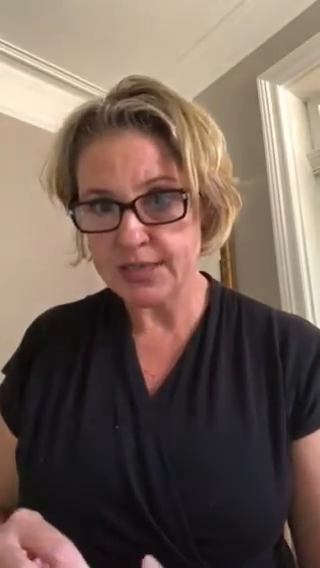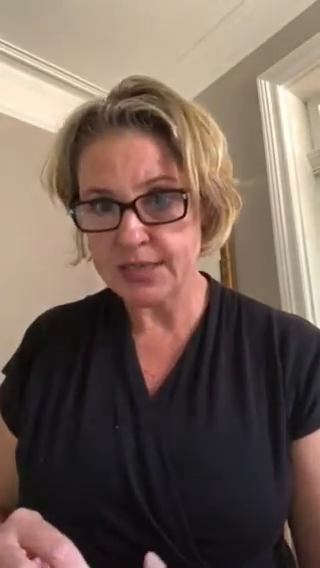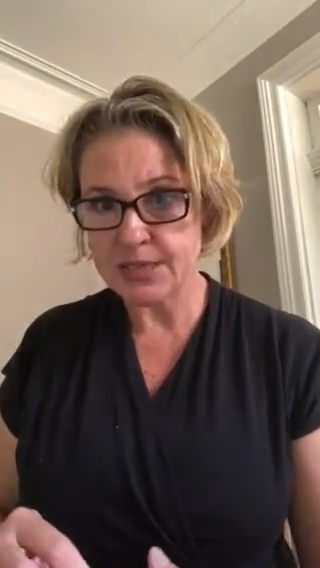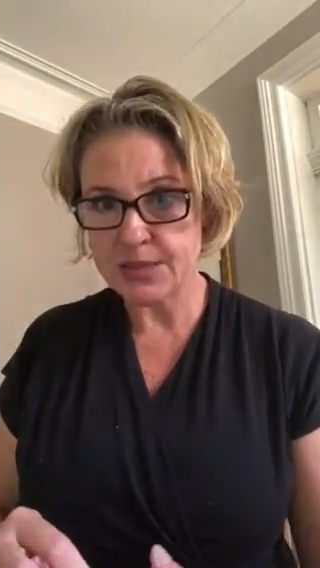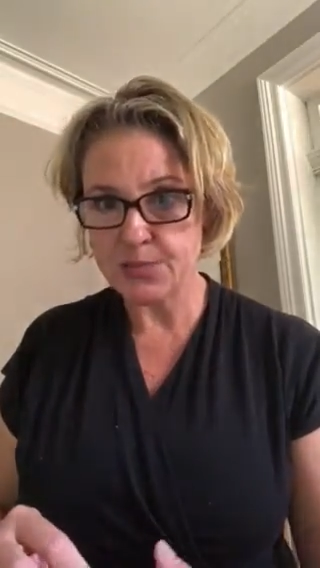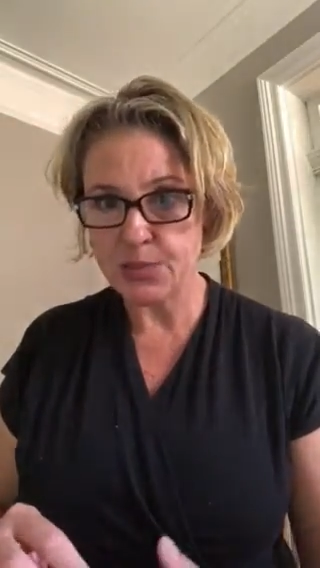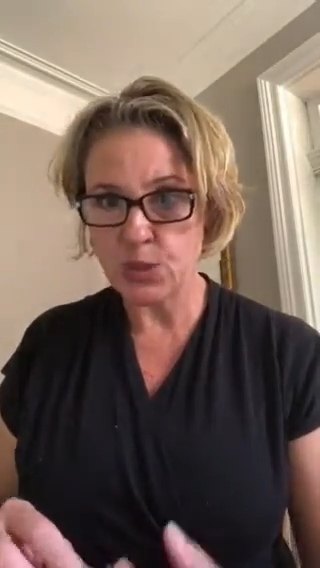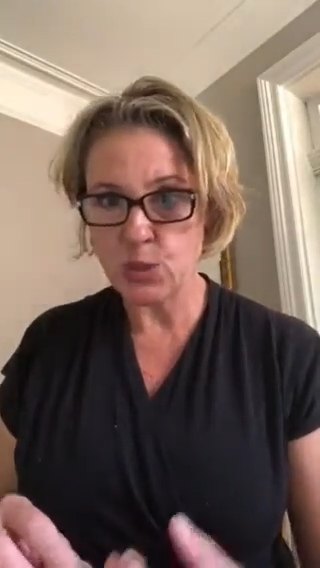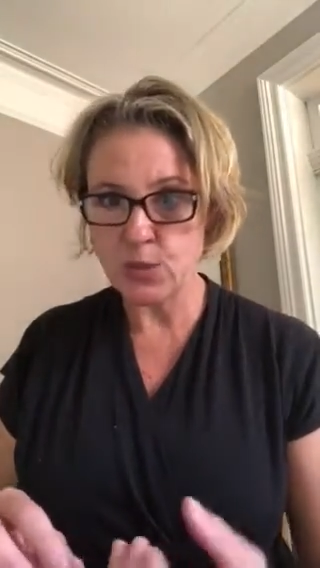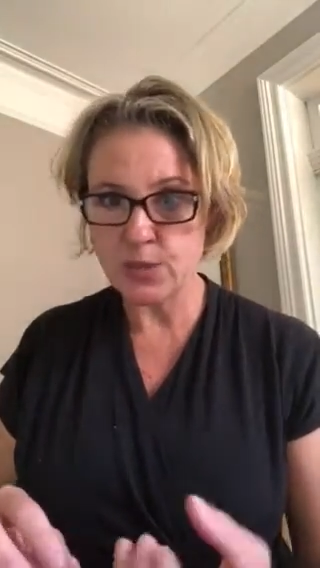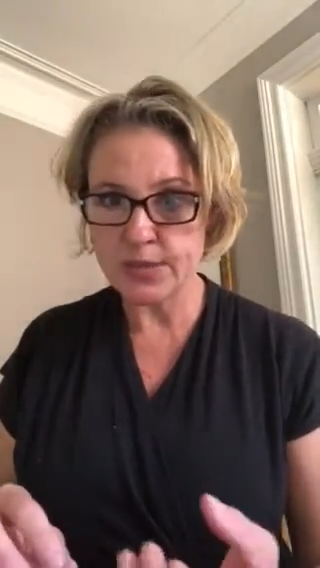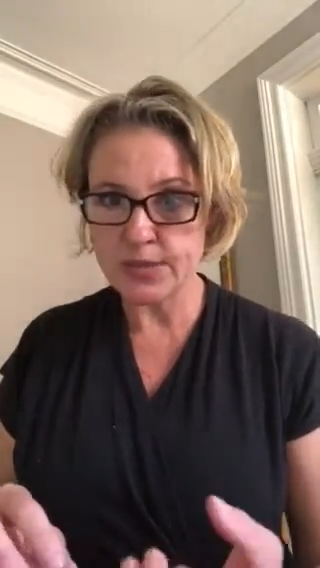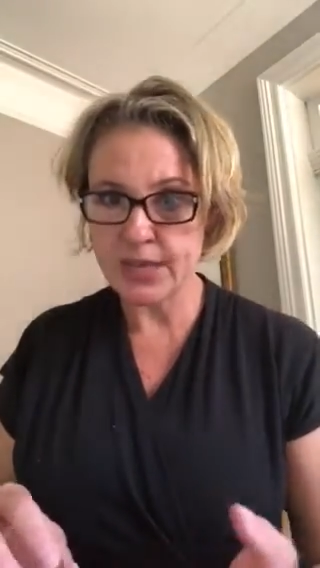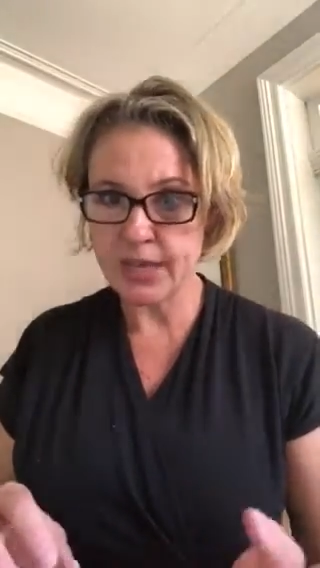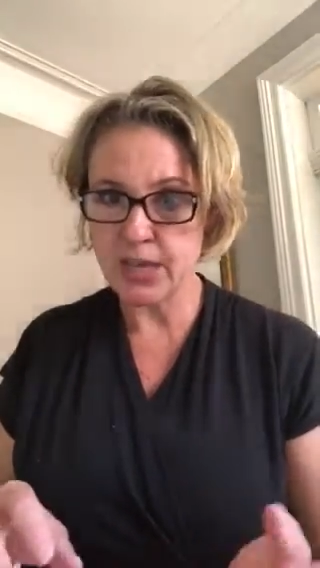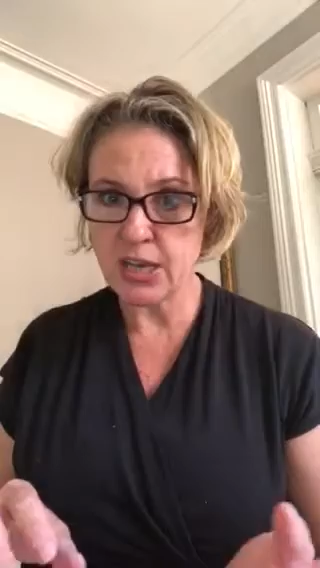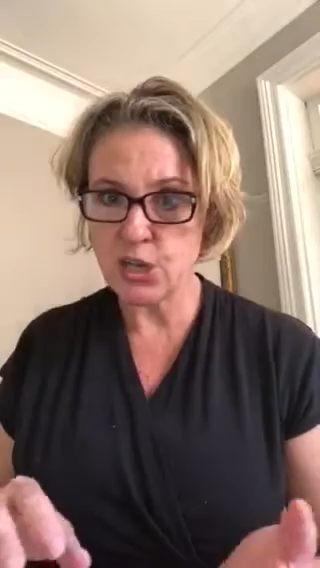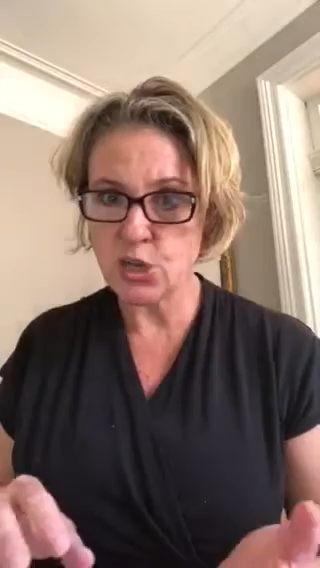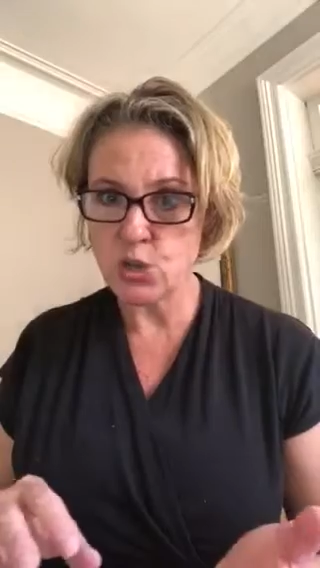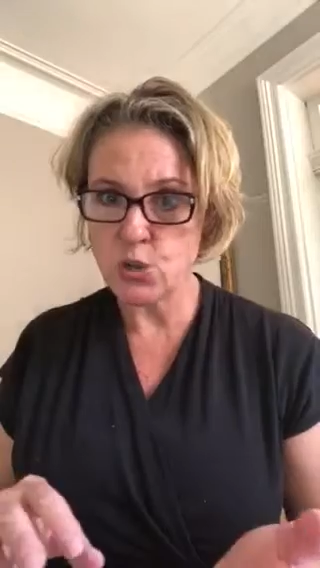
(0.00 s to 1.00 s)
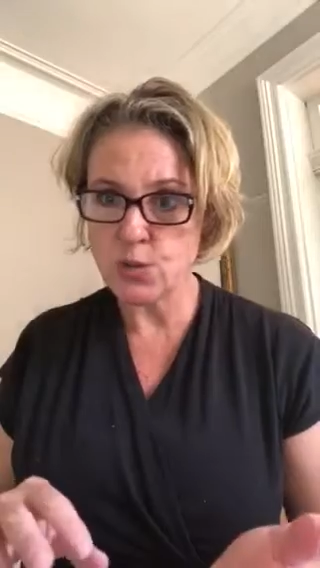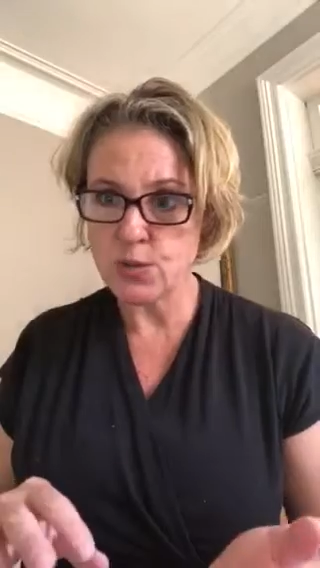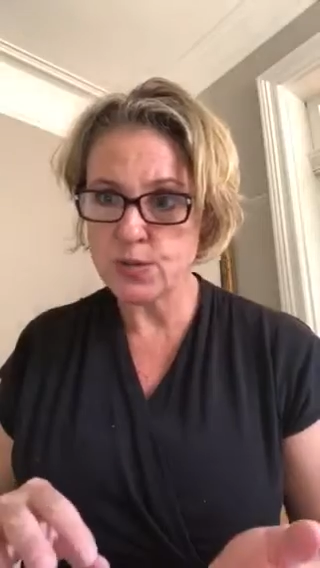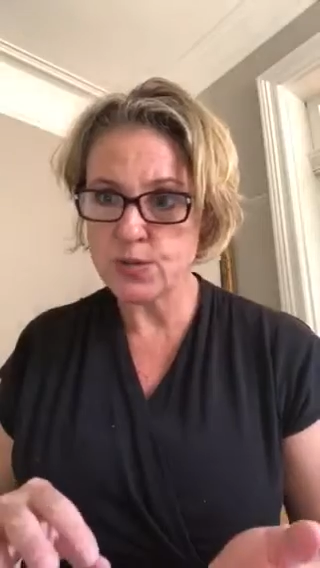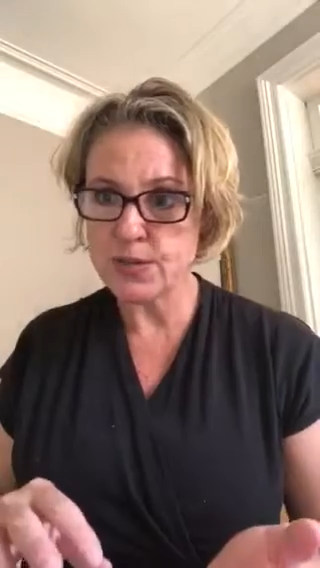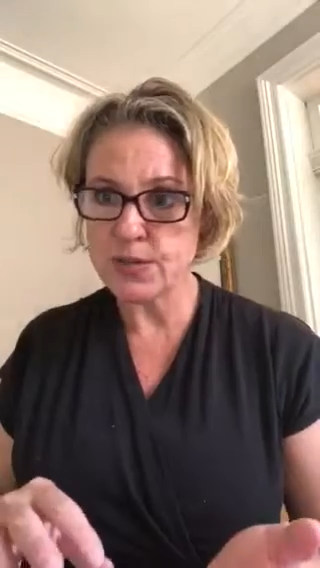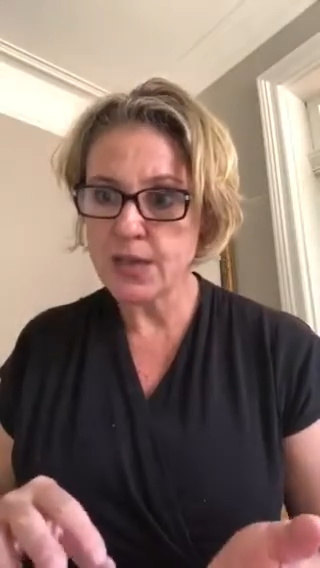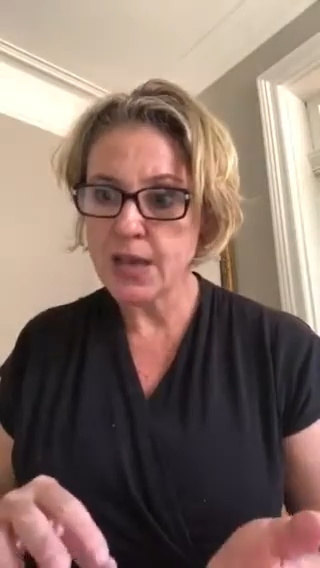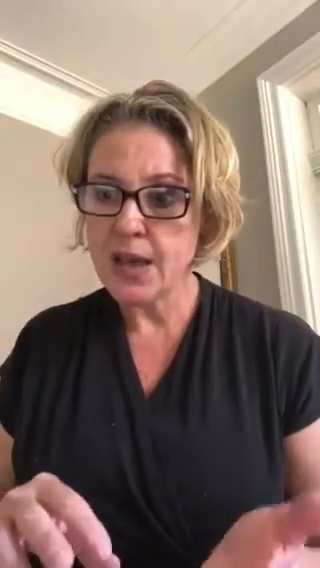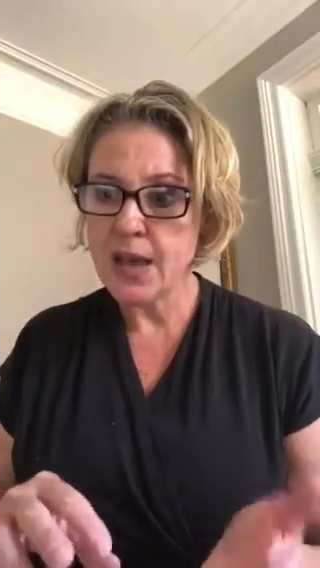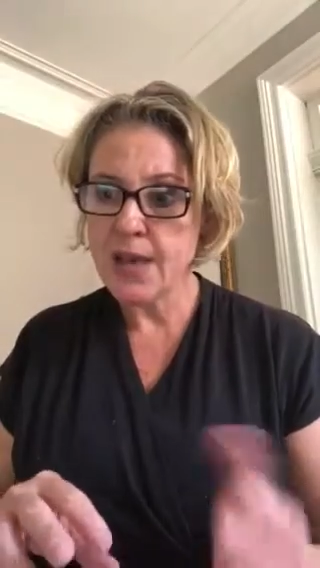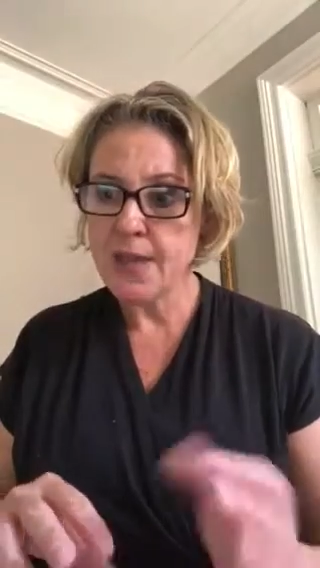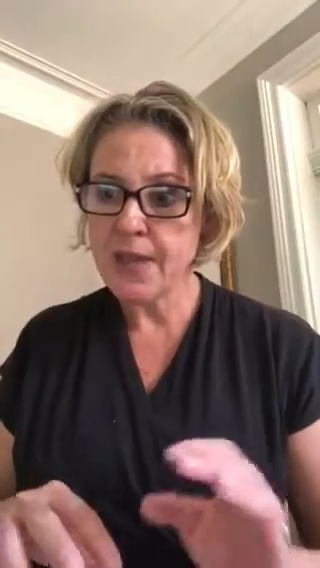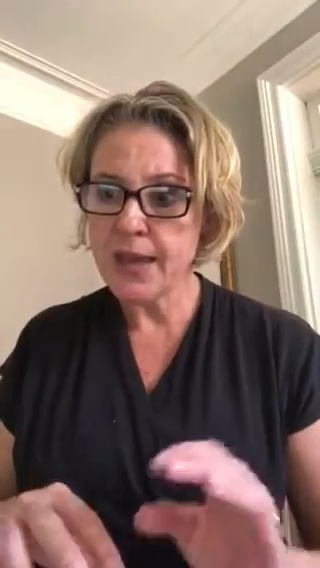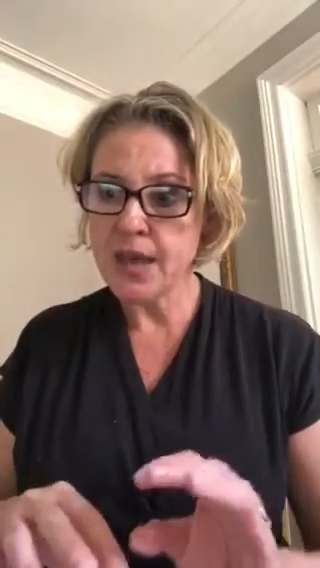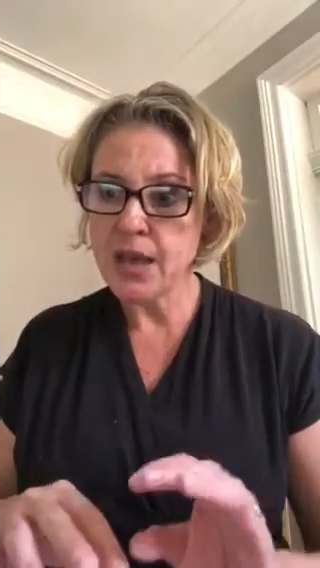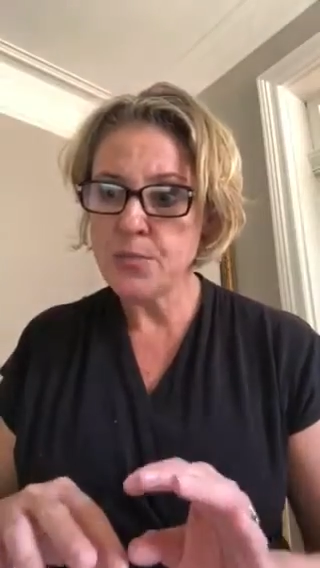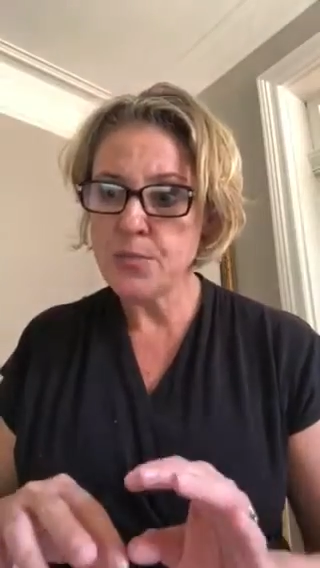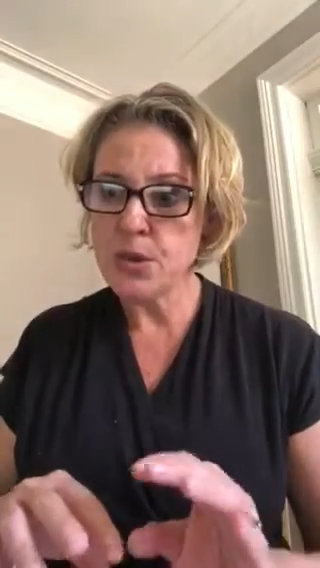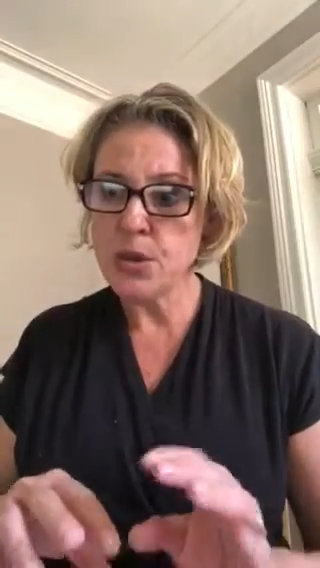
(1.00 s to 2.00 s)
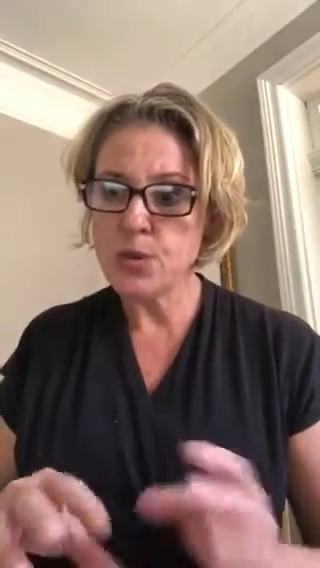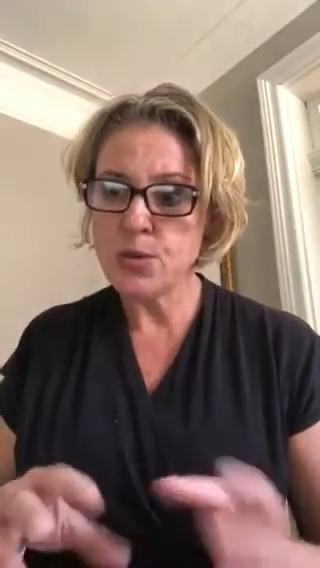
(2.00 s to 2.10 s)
is because they can be